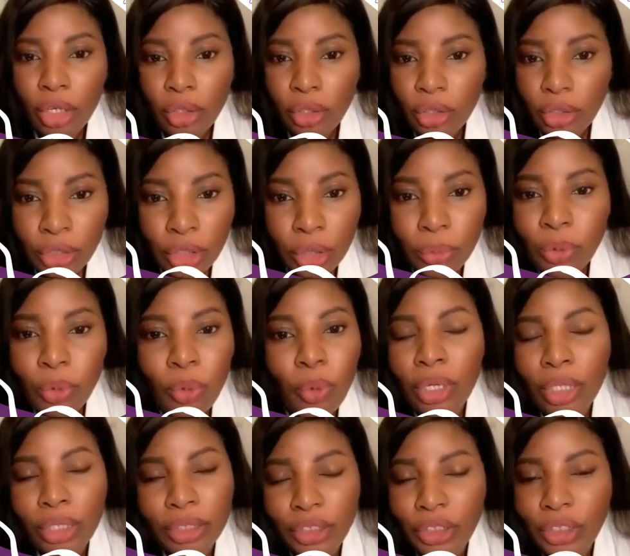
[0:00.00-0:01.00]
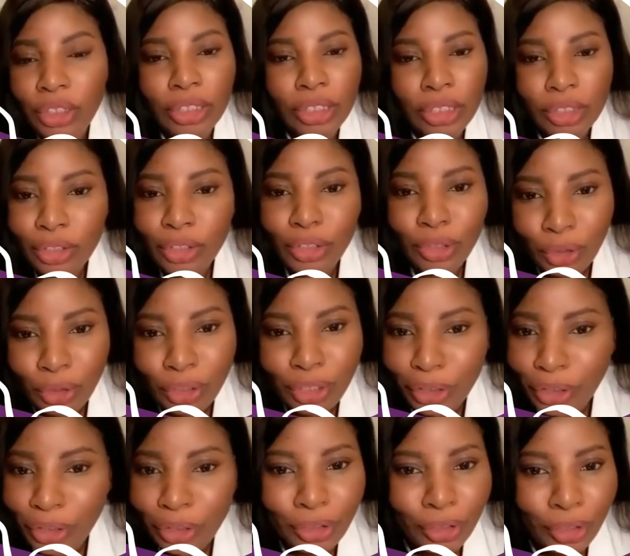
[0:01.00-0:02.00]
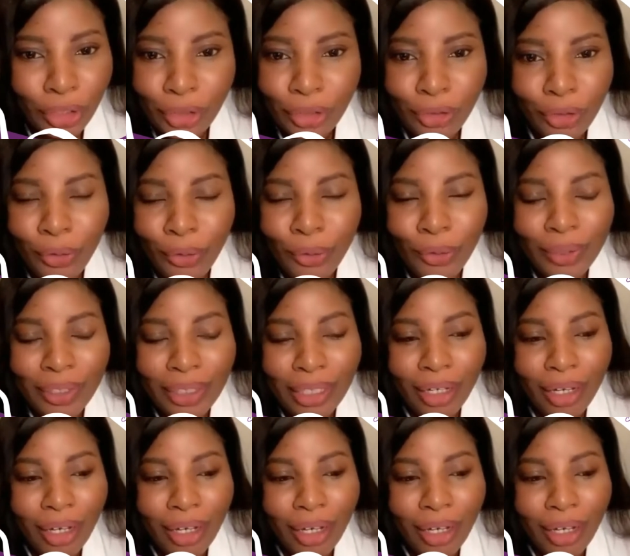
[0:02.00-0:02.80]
number one, you need to know that you're not alone.